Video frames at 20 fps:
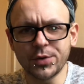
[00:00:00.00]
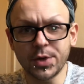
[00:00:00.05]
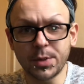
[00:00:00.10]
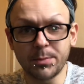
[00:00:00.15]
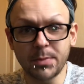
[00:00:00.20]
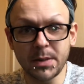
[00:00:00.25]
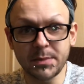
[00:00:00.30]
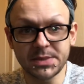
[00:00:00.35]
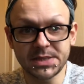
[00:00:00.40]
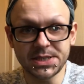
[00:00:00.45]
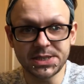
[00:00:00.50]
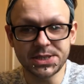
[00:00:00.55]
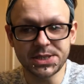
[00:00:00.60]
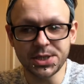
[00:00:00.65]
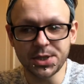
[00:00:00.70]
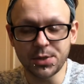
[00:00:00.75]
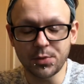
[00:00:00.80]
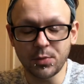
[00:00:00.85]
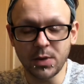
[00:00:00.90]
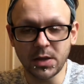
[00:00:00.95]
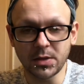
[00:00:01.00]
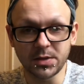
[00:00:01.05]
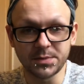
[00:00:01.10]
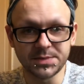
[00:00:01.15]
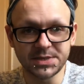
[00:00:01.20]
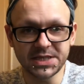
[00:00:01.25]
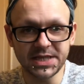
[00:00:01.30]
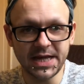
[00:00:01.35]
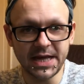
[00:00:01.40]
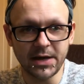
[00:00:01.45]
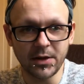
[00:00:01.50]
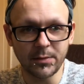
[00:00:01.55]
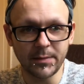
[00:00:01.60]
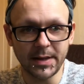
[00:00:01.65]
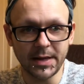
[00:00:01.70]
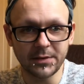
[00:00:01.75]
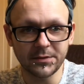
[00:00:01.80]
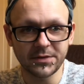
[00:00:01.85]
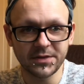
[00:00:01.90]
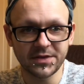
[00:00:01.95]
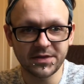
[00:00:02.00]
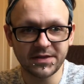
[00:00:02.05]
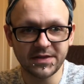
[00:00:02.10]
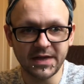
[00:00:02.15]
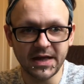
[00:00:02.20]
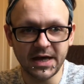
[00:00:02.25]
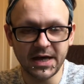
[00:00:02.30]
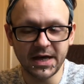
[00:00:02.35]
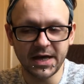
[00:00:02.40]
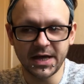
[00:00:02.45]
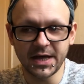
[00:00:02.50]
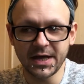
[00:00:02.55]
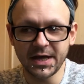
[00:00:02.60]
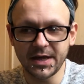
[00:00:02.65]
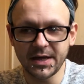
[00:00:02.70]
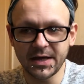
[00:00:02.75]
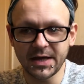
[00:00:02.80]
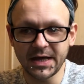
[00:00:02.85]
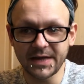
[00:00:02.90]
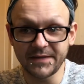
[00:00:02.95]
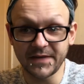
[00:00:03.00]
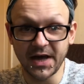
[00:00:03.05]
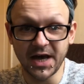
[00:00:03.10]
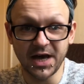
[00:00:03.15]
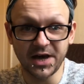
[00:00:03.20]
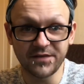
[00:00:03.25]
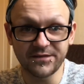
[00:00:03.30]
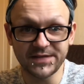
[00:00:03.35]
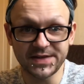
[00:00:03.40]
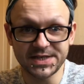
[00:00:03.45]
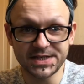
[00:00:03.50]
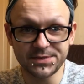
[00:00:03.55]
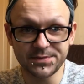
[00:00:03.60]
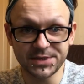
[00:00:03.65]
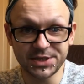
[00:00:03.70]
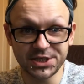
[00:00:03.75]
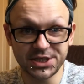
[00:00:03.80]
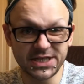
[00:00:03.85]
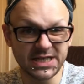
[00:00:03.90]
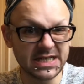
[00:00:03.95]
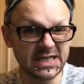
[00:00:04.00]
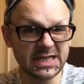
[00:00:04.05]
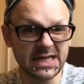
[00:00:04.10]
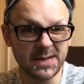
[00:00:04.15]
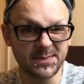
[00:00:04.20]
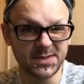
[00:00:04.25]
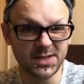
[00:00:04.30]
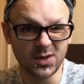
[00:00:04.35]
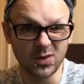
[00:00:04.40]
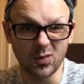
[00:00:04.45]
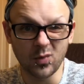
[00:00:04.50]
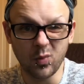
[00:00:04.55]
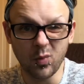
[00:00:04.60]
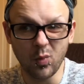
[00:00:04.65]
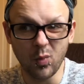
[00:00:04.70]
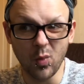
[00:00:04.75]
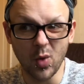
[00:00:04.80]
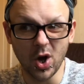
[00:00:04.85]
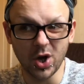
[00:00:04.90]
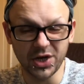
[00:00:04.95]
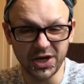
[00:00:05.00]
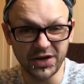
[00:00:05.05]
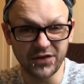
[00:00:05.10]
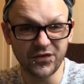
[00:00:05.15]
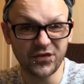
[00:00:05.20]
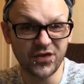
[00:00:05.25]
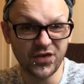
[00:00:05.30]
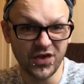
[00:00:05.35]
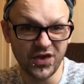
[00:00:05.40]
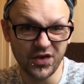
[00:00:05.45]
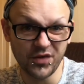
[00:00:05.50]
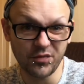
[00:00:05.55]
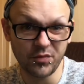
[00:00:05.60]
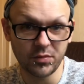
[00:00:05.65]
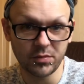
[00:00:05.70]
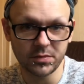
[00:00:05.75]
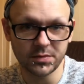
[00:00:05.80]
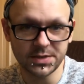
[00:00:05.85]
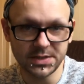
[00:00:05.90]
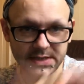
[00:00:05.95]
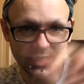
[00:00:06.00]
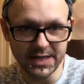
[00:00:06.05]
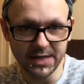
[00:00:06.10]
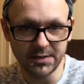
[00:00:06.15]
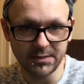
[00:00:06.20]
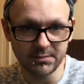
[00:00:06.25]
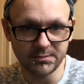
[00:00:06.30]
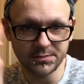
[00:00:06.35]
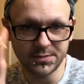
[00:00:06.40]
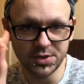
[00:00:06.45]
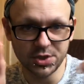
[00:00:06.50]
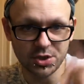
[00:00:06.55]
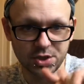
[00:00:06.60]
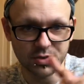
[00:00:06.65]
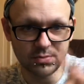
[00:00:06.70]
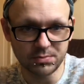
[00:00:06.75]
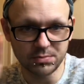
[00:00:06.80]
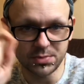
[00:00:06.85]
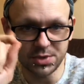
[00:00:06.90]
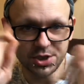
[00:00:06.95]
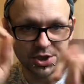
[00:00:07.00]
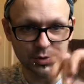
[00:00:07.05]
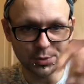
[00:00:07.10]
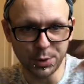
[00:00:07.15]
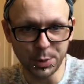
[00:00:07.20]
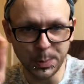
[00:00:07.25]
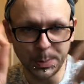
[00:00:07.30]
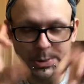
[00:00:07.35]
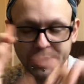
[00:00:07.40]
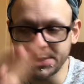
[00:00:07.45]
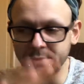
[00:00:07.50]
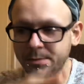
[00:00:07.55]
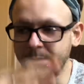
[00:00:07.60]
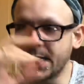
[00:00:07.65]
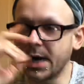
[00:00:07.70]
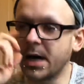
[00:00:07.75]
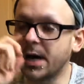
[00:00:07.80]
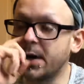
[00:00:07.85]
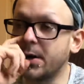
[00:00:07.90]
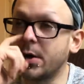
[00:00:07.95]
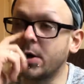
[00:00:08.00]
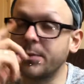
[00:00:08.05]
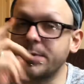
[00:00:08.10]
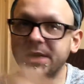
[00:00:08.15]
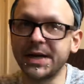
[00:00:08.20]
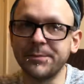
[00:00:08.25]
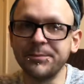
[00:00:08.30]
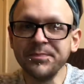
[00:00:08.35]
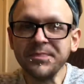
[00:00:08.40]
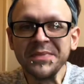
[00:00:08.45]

on BBC Two Welcome to the Hellmouth and the Harvest, which is episode 1 and 2. It's like a dual 2-part opening